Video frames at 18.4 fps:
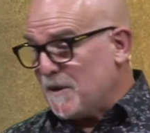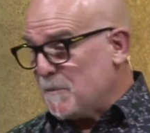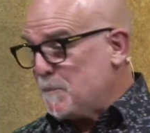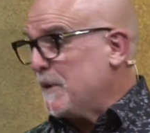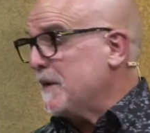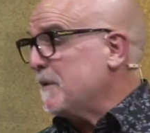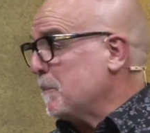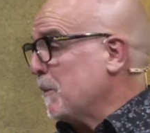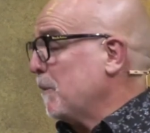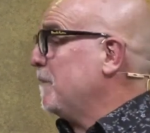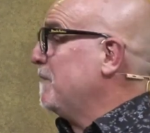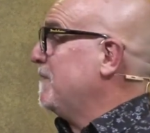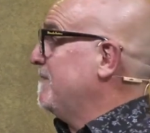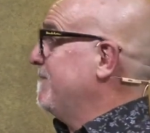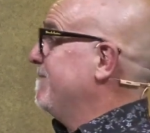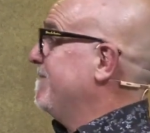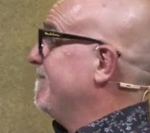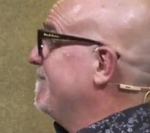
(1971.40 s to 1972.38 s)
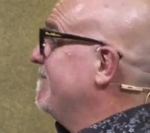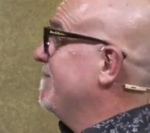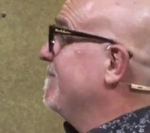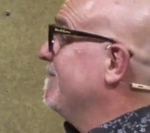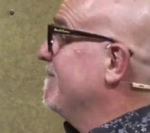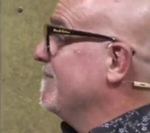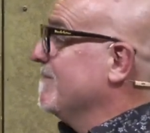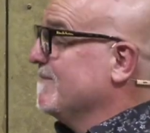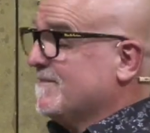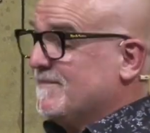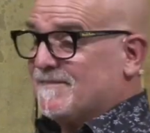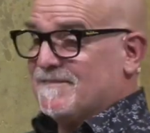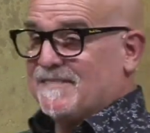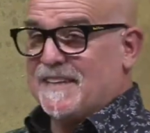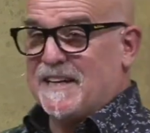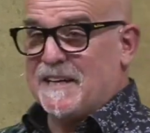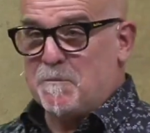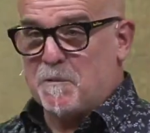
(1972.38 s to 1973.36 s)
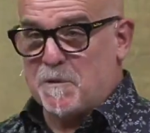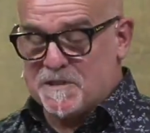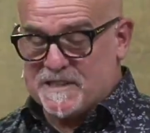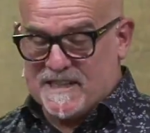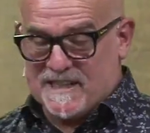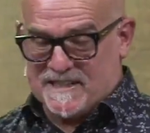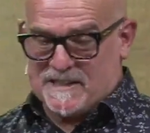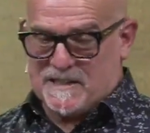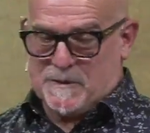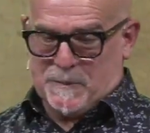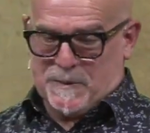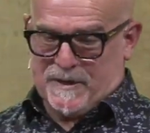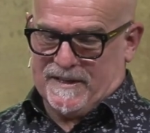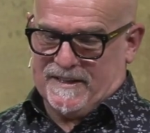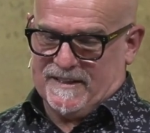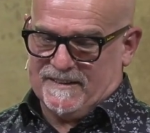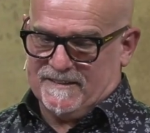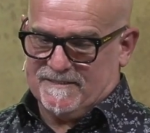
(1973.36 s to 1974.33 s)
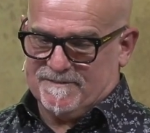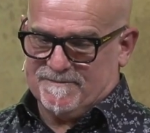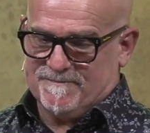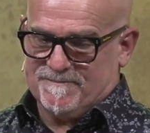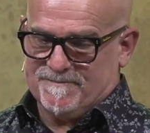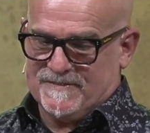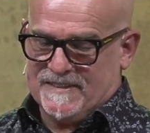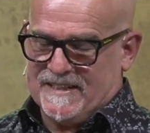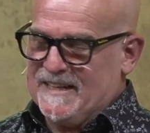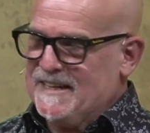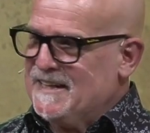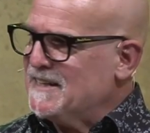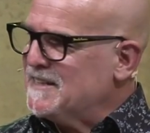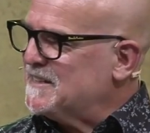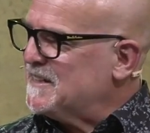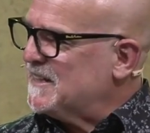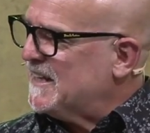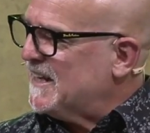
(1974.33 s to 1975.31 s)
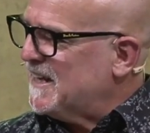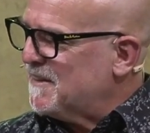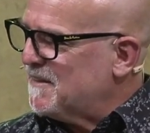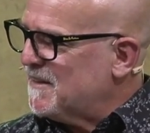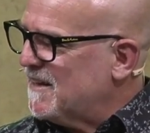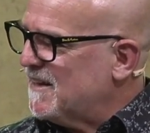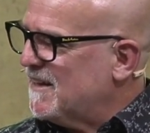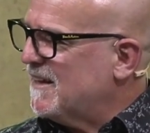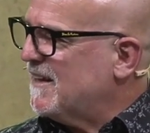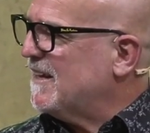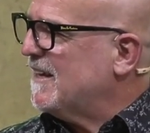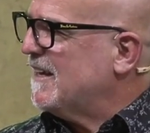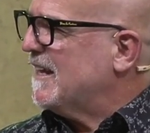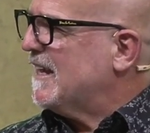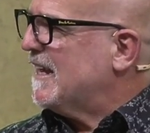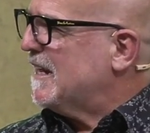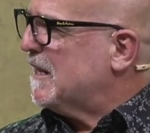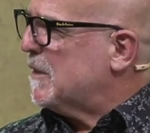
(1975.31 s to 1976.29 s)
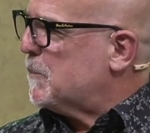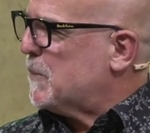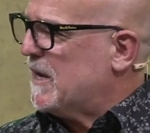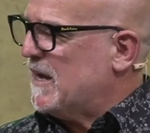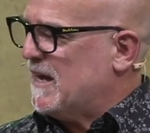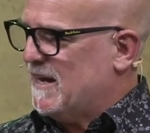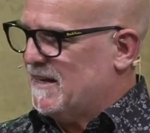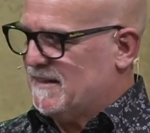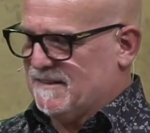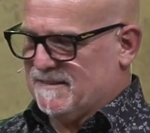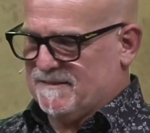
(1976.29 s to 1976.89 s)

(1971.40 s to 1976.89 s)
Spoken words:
of people he wants us to be, together and apart.